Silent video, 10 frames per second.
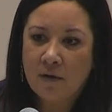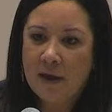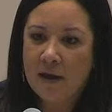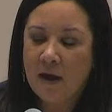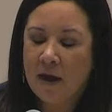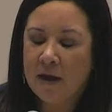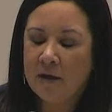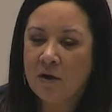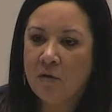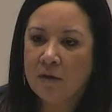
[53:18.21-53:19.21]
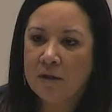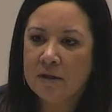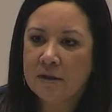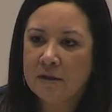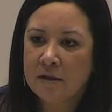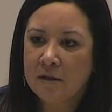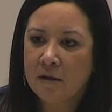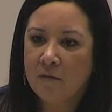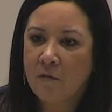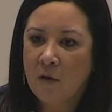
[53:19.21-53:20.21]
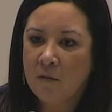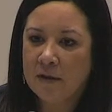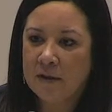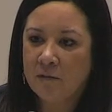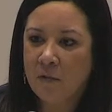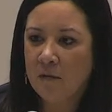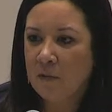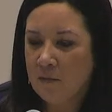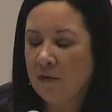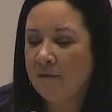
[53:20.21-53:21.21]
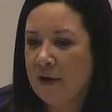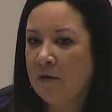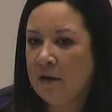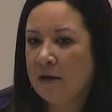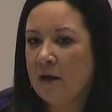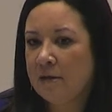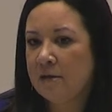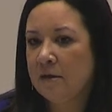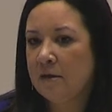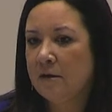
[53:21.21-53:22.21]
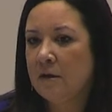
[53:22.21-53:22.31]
that I noticed what we were failing as a